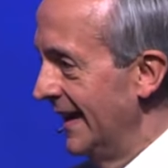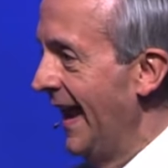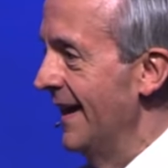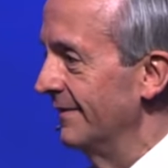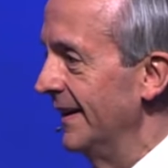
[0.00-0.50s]
in
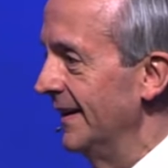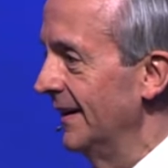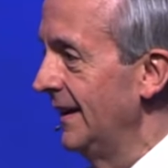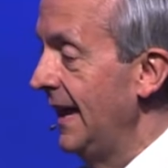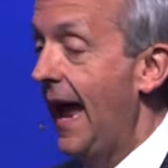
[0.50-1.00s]
heaven.
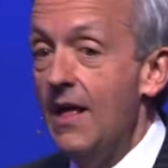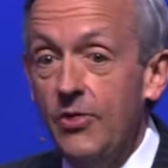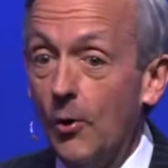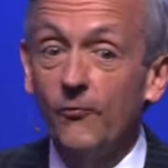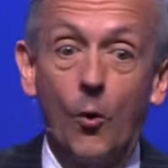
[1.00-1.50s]

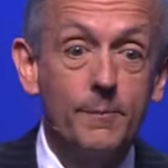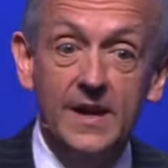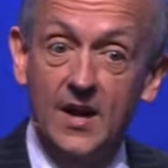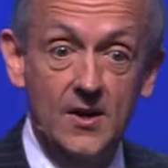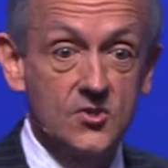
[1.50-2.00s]
And therefore,
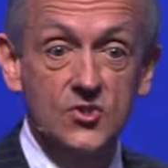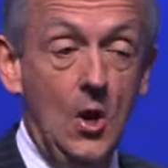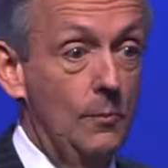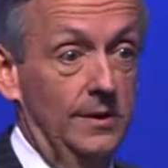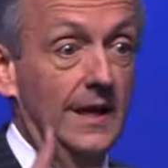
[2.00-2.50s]
because no